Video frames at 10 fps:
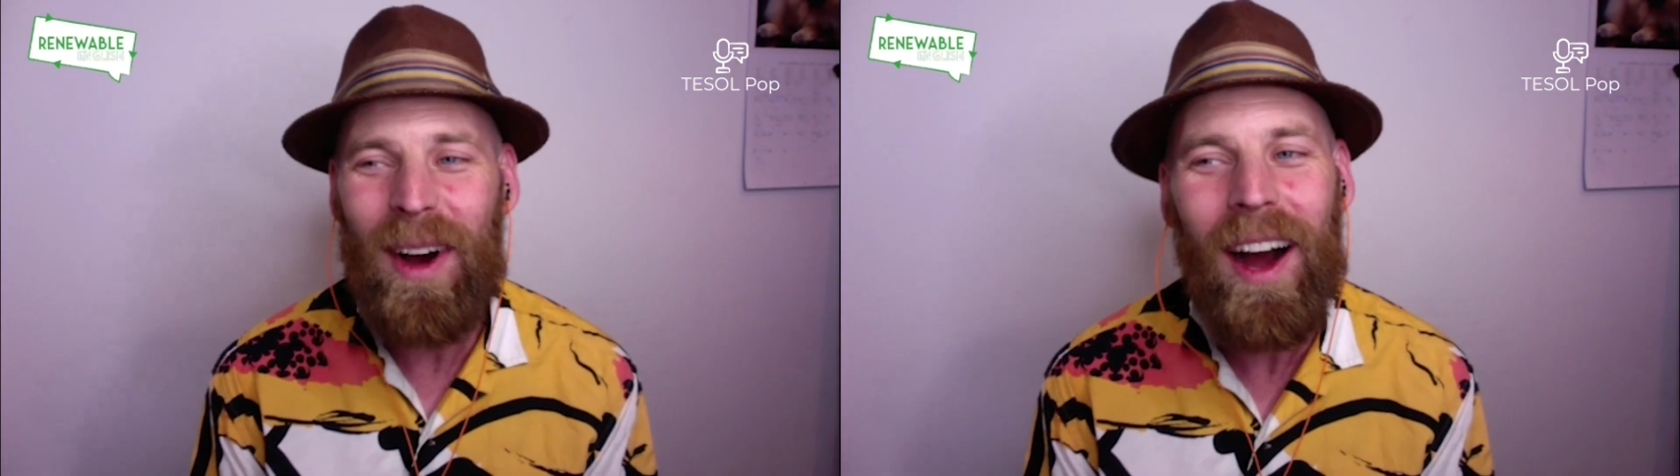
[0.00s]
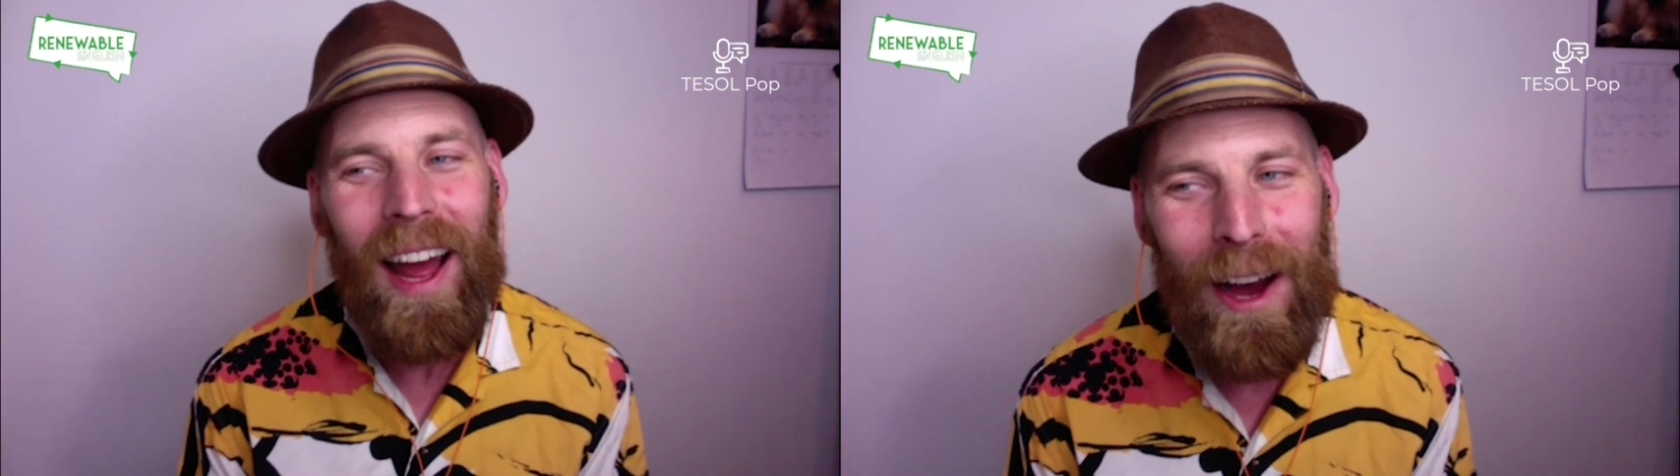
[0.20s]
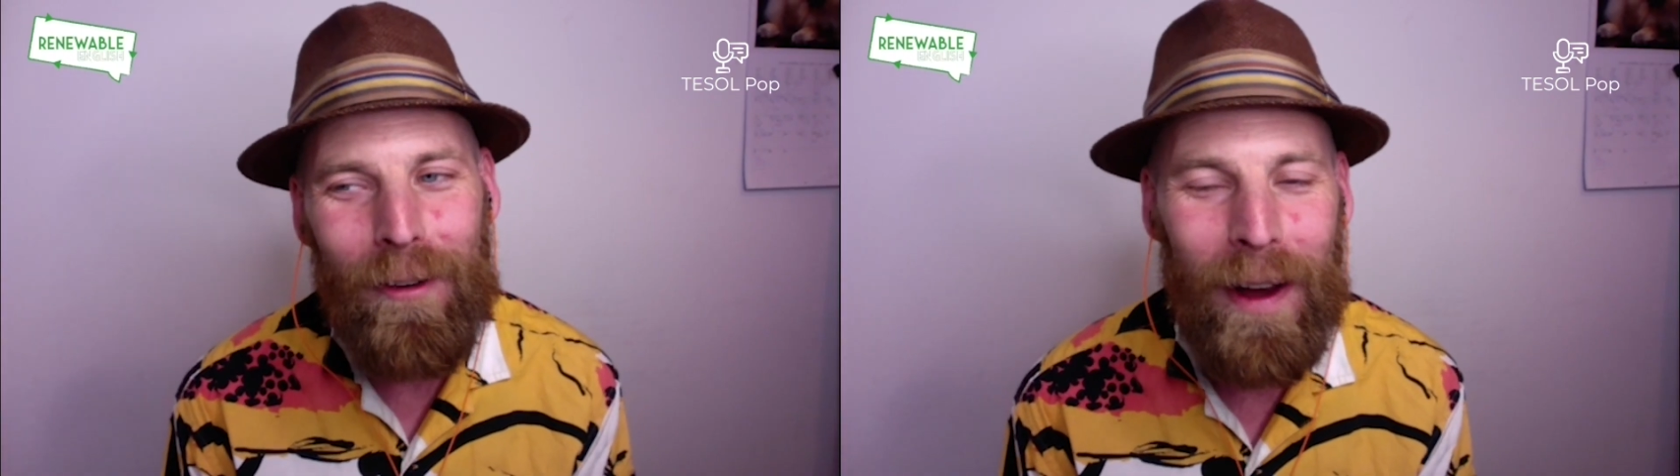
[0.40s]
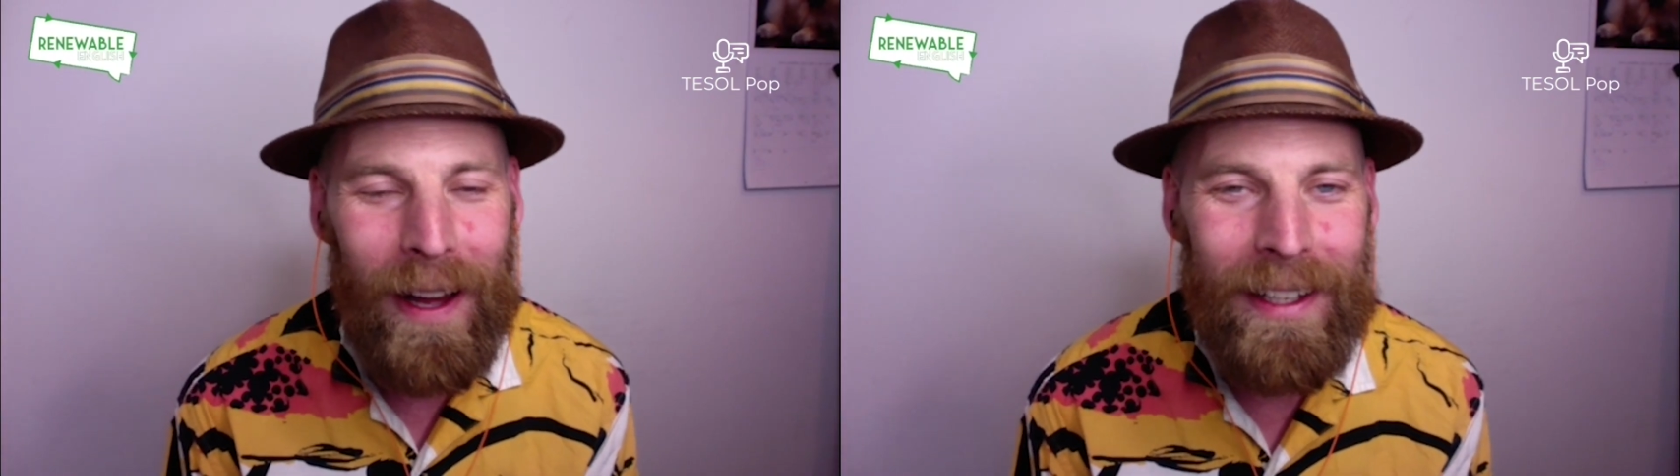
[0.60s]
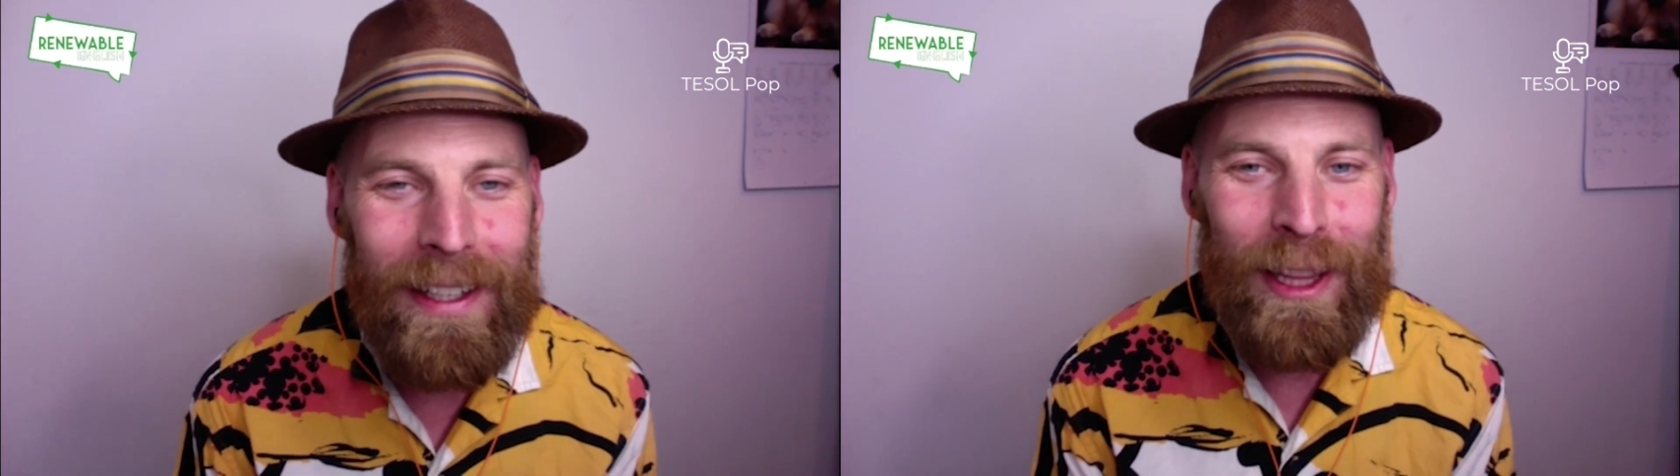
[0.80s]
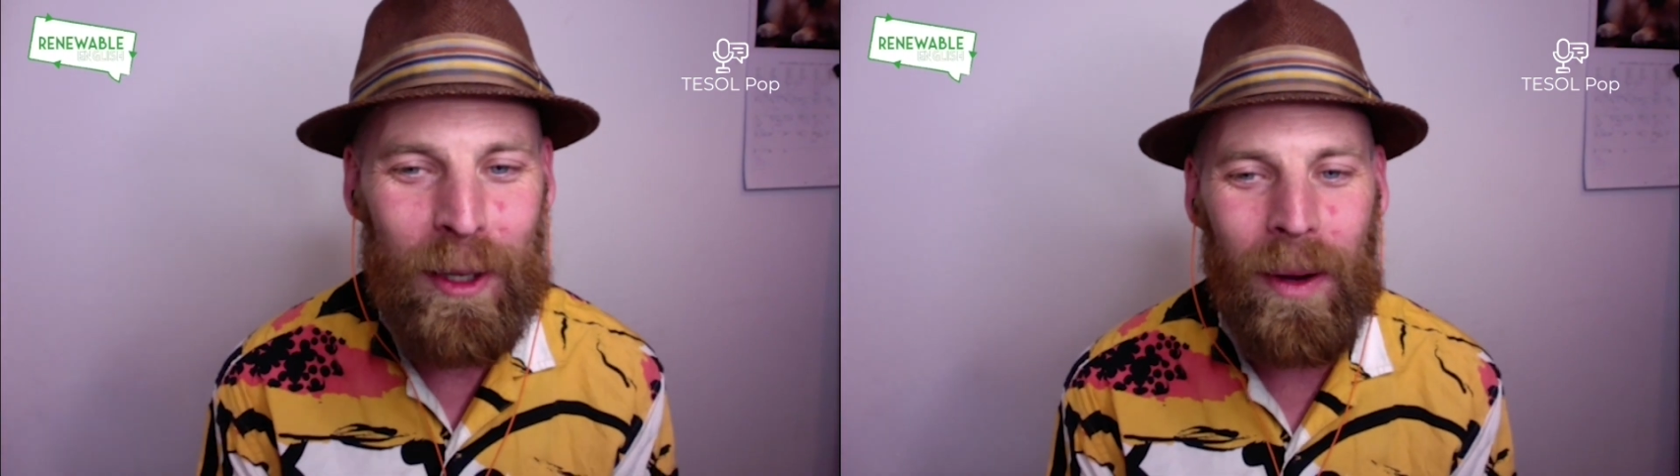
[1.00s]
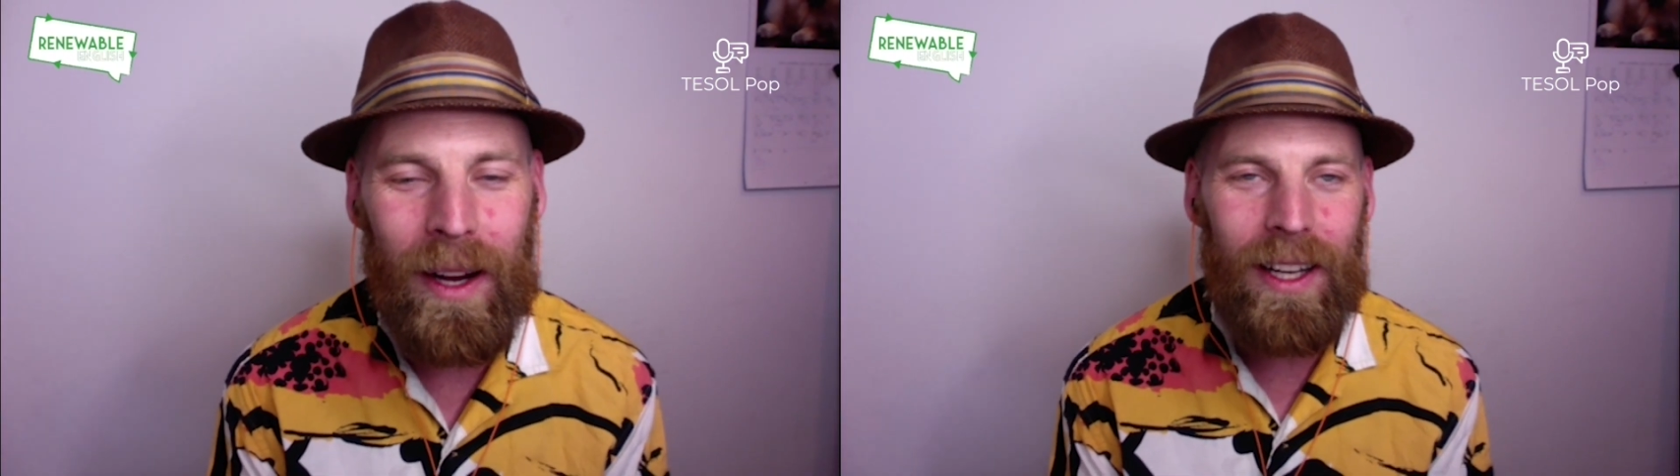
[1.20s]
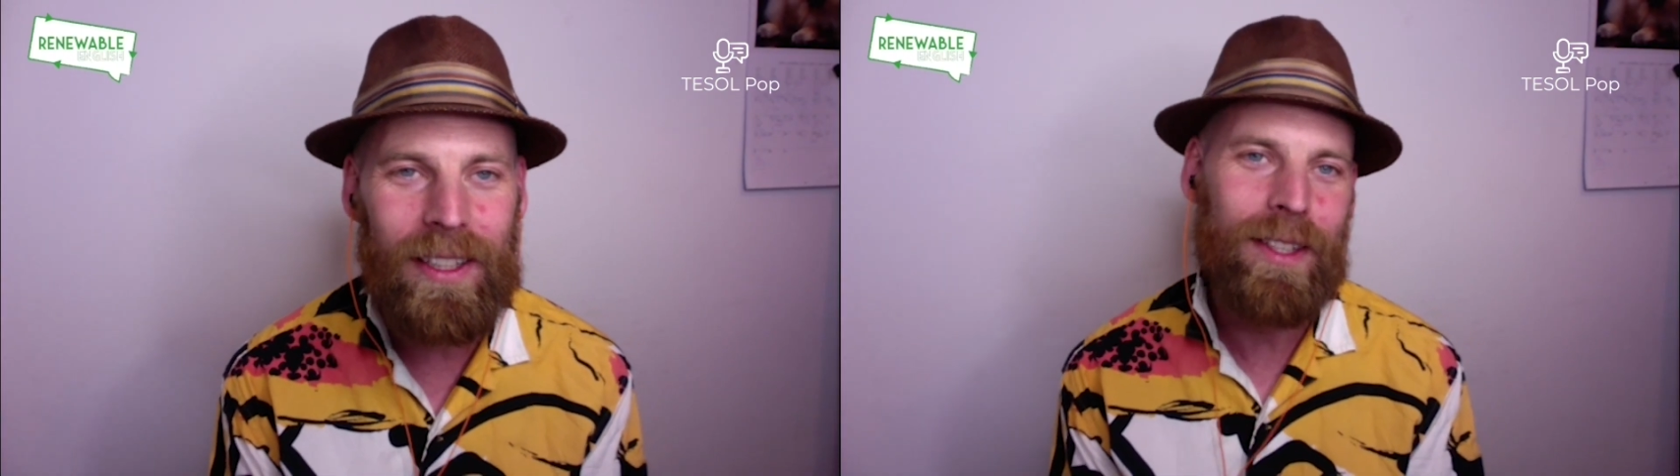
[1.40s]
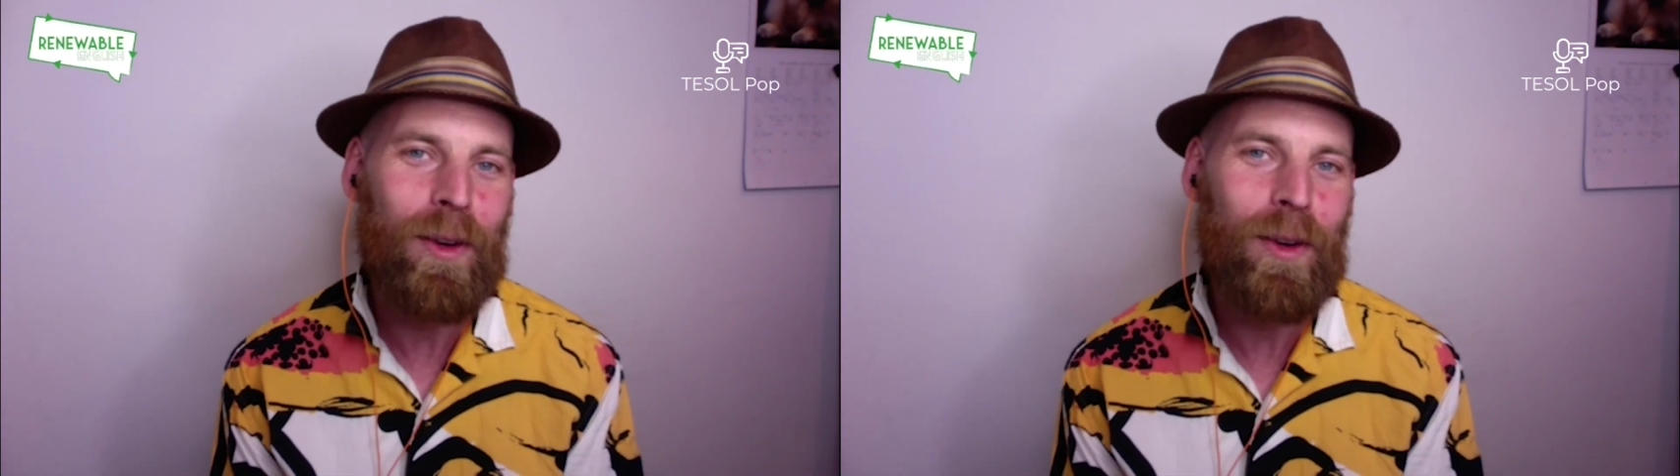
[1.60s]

have had in the past